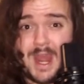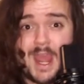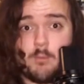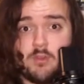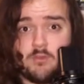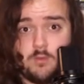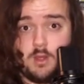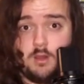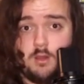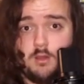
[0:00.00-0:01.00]

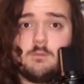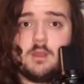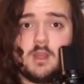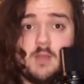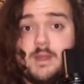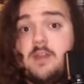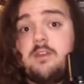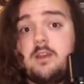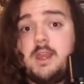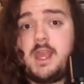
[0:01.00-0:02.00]
atmosphere. I mean,
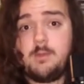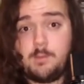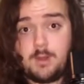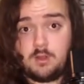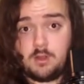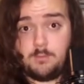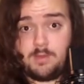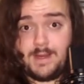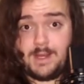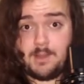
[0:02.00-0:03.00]
it's a game about completing a